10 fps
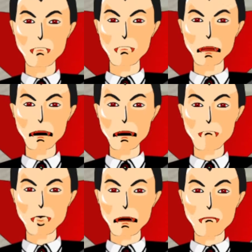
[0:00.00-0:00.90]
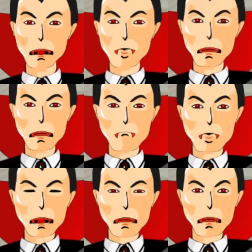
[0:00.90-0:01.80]
I had for breakfast more
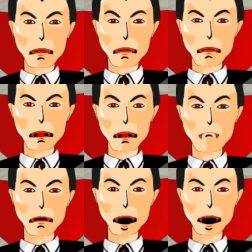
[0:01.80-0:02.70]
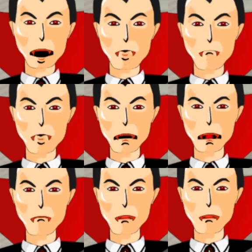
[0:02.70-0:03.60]
paprika, and a sort of porridge of maize
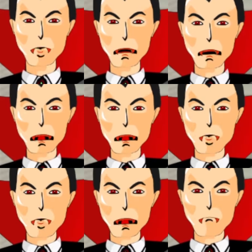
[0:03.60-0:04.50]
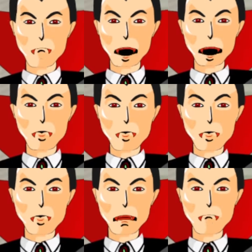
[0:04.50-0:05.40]
flour which they said was
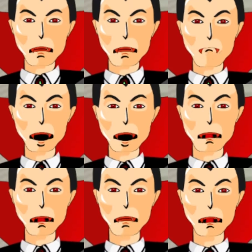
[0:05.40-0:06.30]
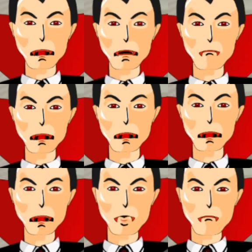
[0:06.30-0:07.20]
mammaliga, and eggplant stuffed with forcemeat,